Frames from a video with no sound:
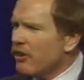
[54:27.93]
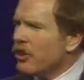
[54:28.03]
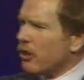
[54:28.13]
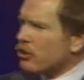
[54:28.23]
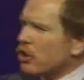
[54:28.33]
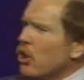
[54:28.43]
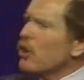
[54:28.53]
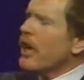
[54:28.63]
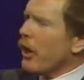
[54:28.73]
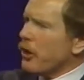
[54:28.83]
until
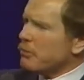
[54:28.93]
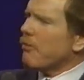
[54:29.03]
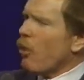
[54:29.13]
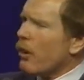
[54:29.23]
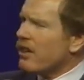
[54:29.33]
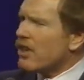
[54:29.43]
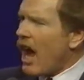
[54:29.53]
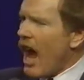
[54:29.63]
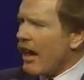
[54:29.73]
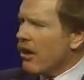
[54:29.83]
2 years before he
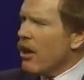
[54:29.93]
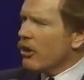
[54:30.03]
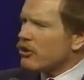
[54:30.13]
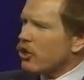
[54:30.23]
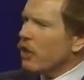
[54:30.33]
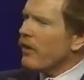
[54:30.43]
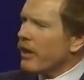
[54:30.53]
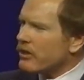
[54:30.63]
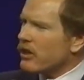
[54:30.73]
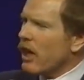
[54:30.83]
died,
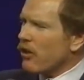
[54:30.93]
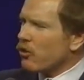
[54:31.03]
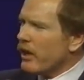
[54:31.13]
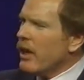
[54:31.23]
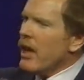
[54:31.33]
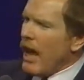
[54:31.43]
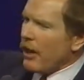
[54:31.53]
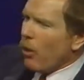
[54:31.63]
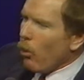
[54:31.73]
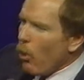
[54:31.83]
serving his country
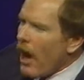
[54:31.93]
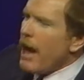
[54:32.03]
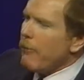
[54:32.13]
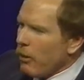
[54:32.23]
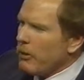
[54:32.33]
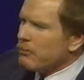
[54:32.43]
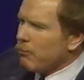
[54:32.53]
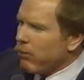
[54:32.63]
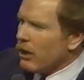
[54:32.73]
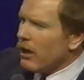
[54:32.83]
and away from his
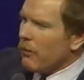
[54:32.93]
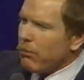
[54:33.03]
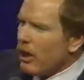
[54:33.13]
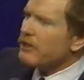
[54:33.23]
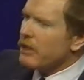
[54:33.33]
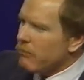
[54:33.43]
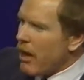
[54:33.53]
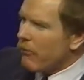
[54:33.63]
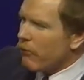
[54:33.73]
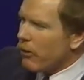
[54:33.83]
blessed
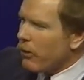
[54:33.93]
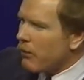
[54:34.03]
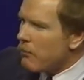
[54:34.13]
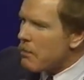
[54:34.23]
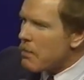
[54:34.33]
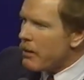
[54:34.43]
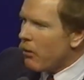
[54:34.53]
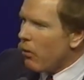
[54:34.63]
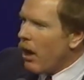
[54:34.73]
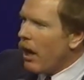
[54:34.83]
Mount Vernon?
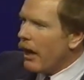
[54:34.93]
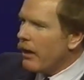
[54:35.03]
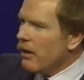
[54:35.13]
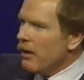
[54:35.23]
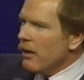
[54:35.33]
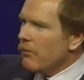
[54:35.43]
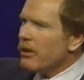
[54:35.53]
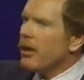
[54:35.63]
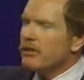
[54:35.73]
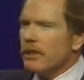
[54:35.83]
Why?
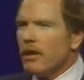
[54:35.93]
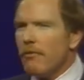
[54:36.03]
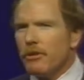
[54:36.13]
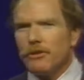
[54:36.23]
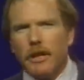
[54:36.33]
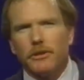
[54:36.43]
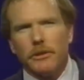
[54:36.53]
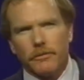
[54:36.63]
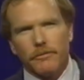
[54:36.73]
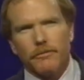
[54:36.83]
Because he loved his
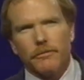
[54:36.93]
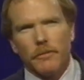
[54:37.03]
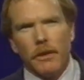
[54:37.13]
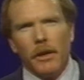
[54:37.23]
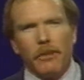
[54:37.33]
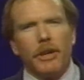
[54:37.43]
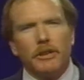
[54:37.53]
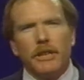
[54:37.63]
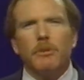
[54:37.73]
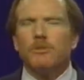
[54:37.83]
nation.
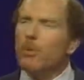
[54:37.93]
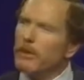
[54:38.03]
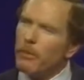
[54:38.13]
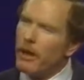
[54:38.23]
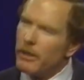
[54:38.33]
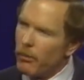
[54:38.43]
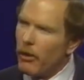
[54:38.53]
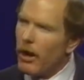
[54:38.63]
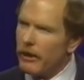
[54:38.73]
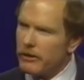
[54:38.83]
Because he was willing to pay the
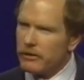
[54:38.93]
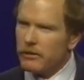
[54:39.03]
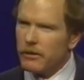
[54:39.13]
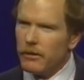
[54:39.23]
price.